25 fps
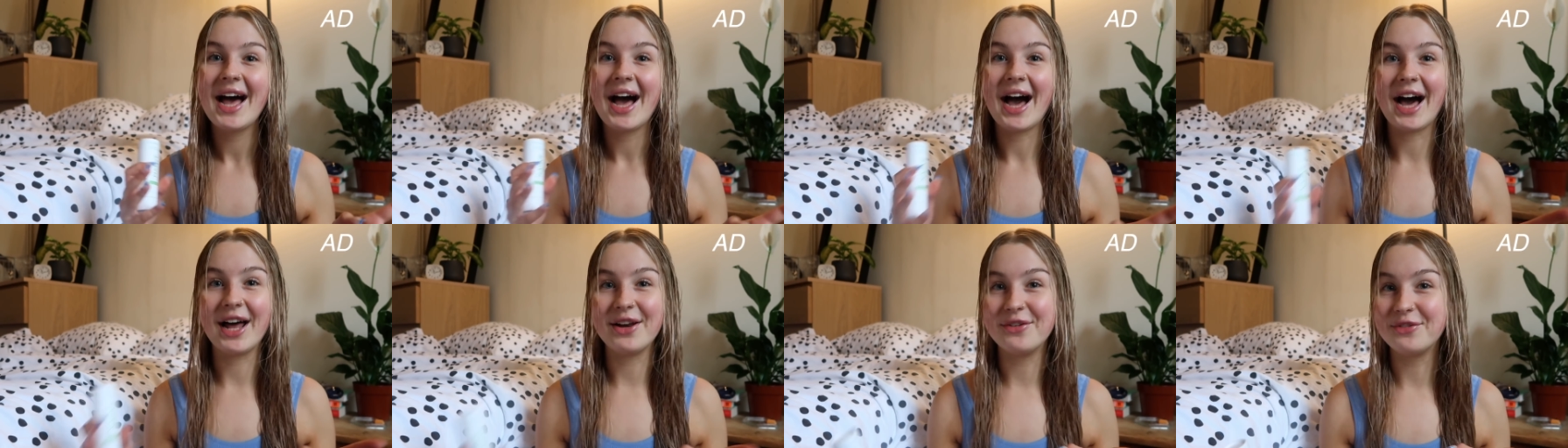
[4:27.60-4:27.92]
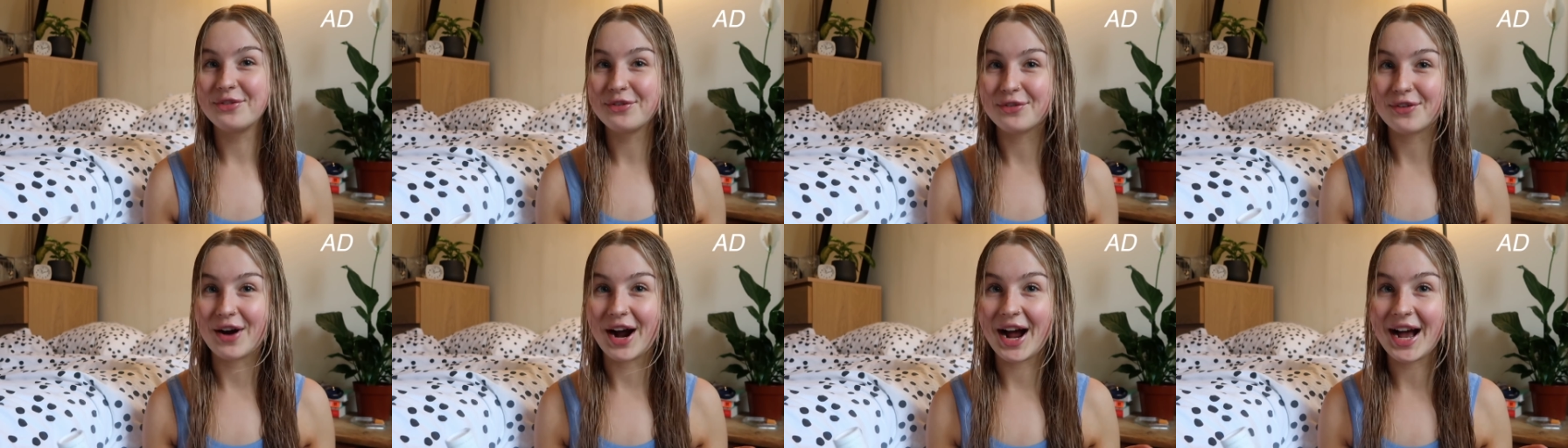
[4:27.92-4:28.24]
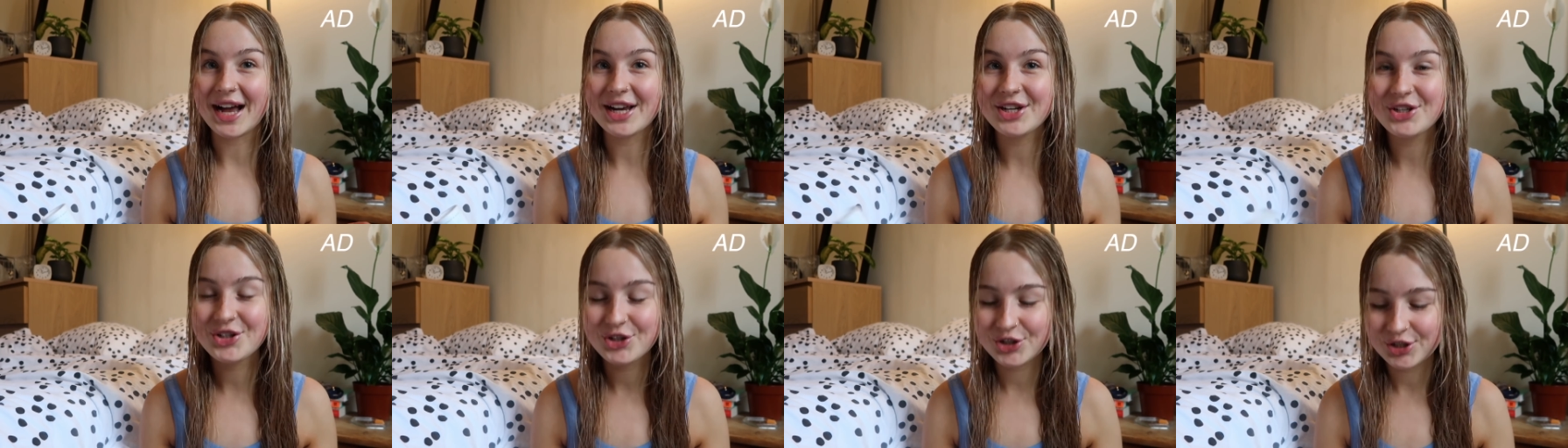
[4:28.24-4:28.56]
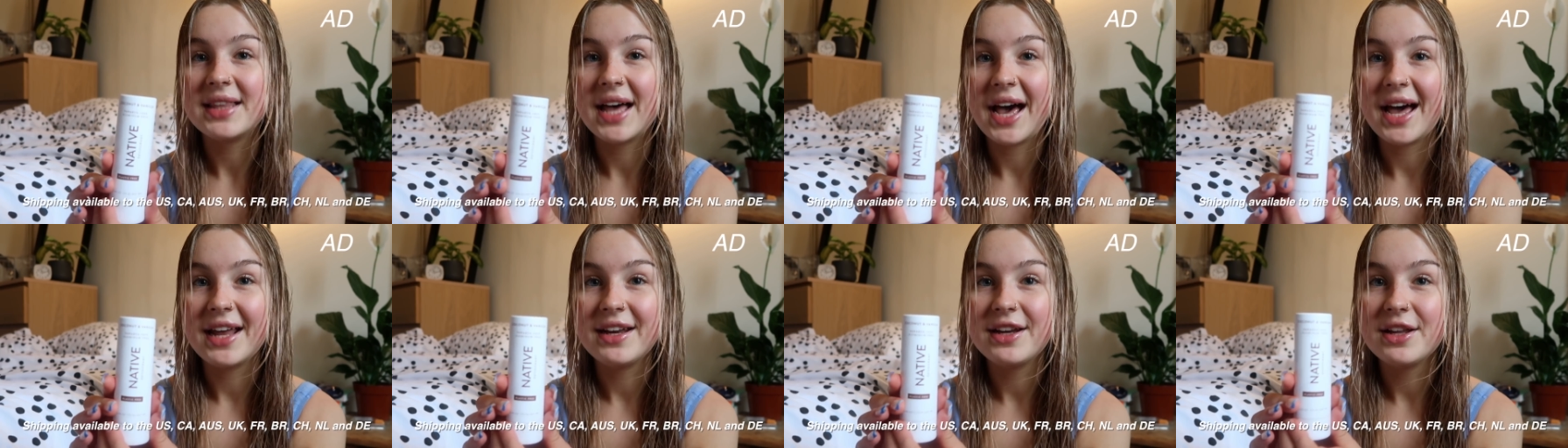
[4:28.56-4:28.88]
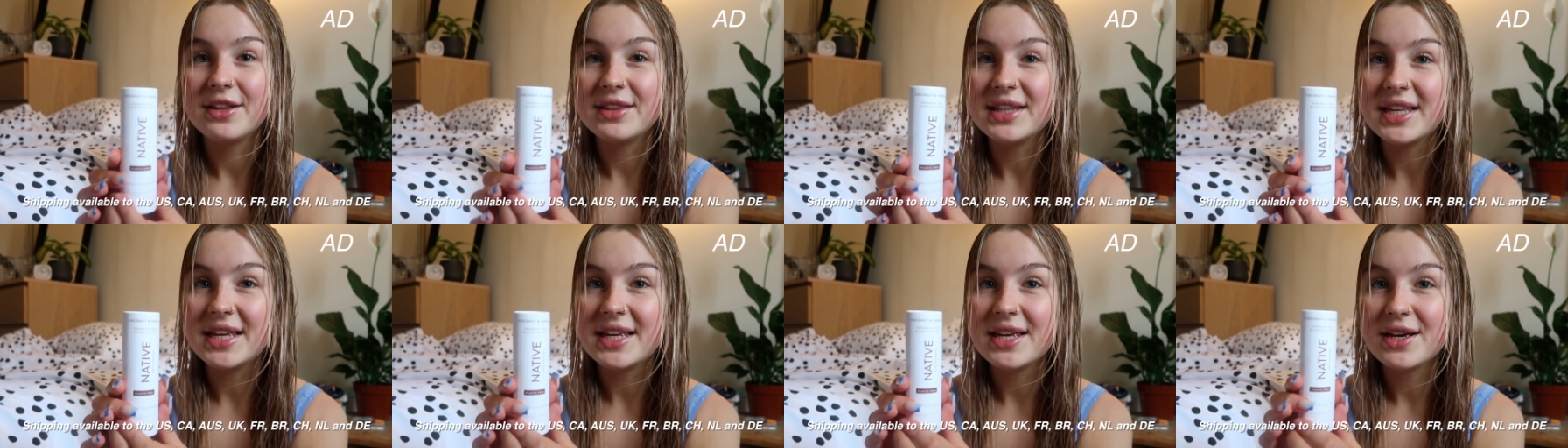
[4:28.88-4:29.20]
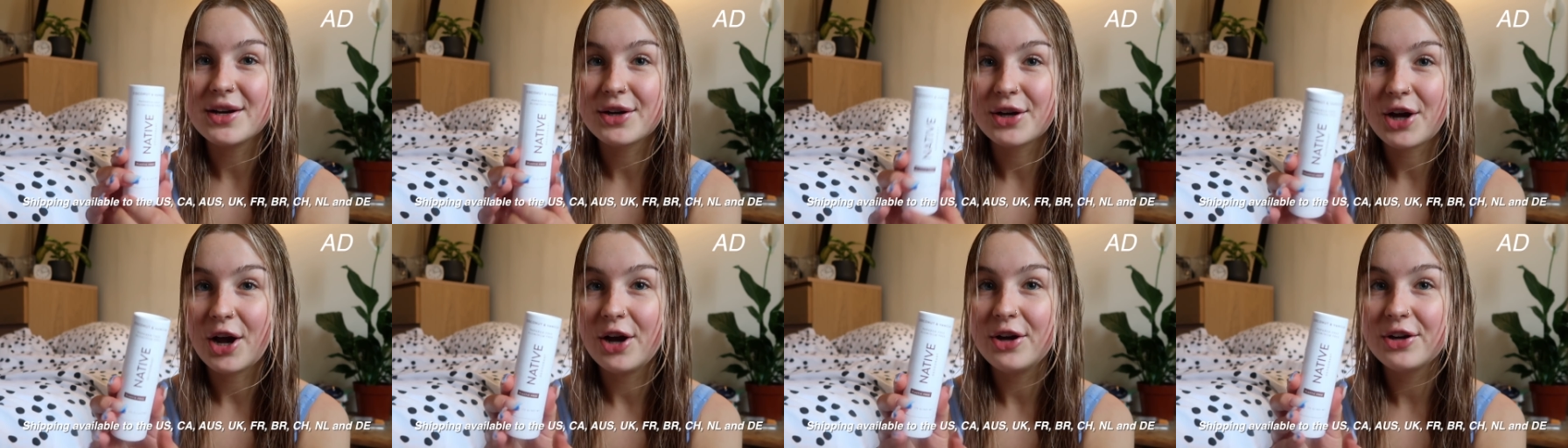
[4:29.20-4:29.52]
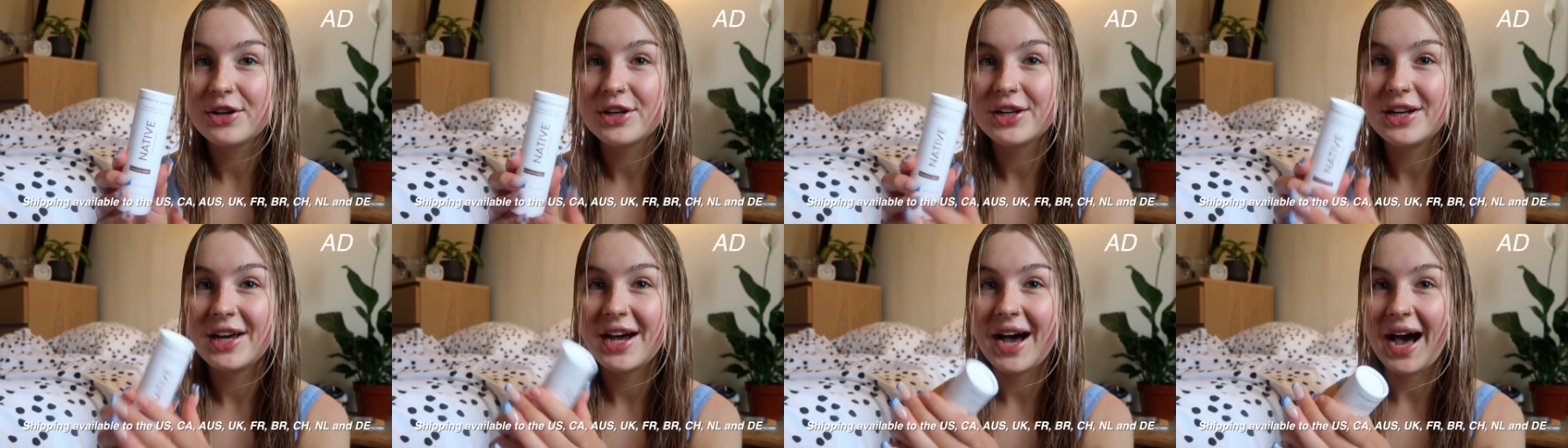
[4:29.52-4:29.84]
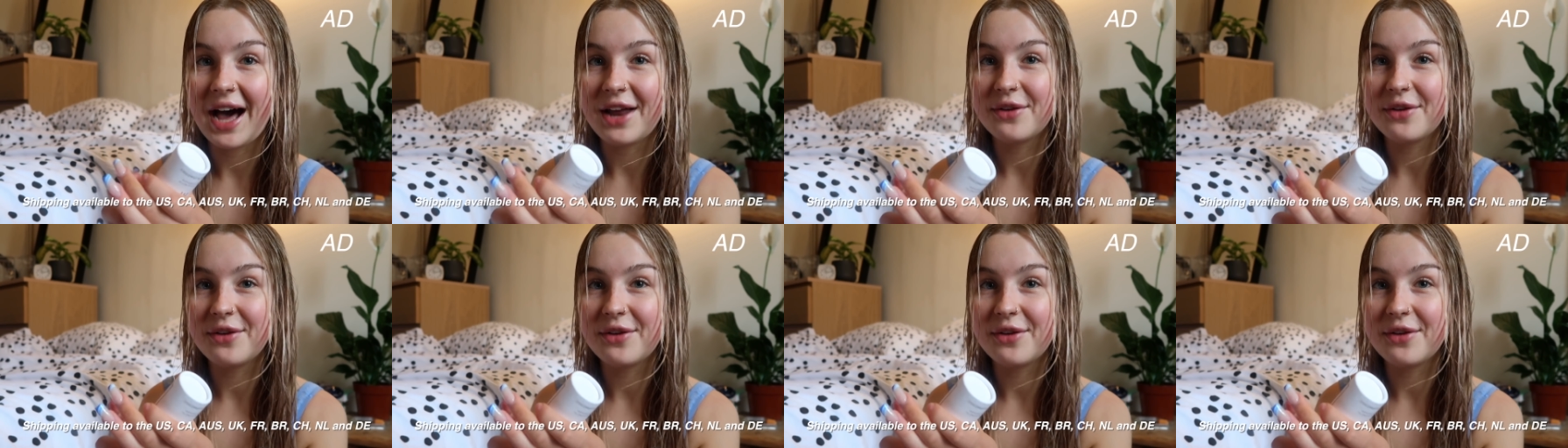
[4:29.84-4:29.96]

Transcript: and fresh. Then the coconut